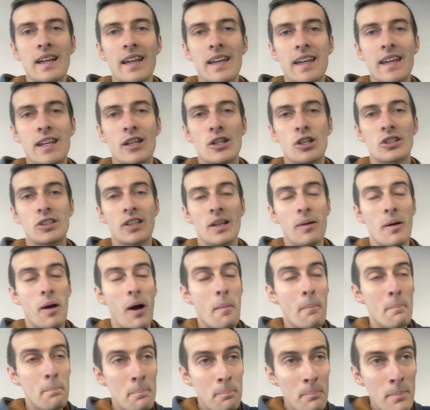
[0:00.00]
He just
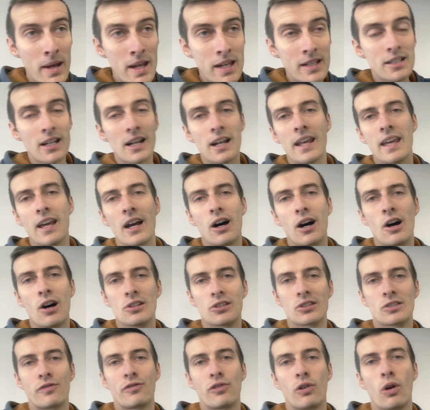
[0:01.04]
immediately
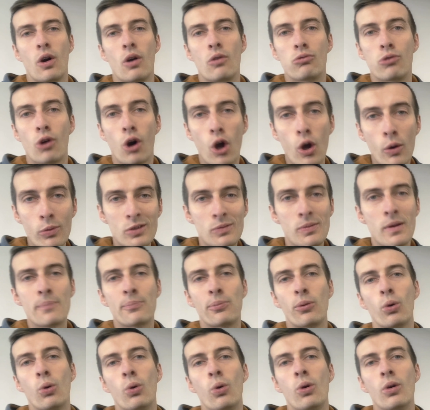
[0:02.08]
asked for a robe to be
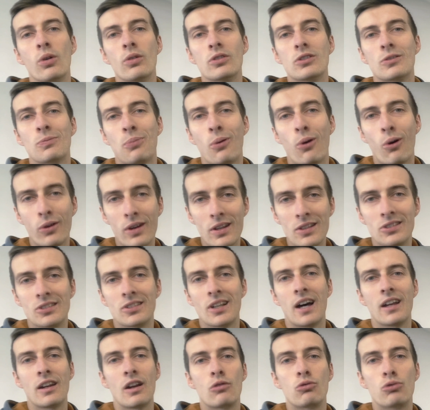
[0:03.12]
brought to put on his son,